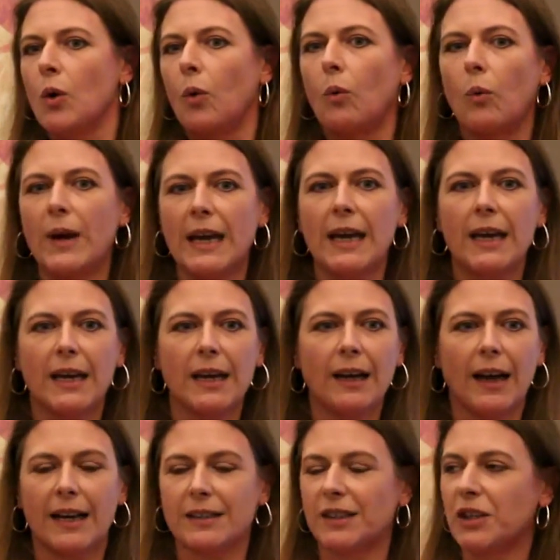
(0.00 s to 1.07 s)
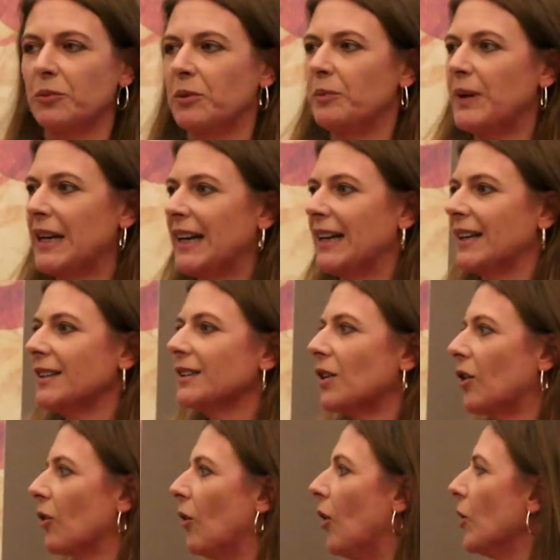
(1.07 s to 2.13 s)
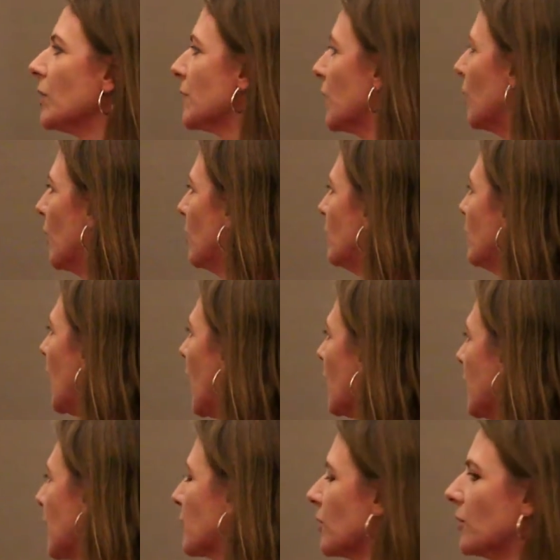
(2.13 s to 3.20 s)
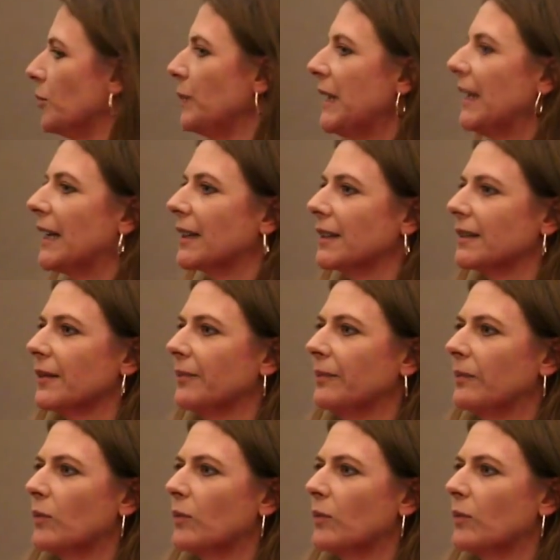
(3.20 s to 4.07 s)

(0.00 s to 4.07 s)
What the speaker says: We, as human beings, are also electrical beings.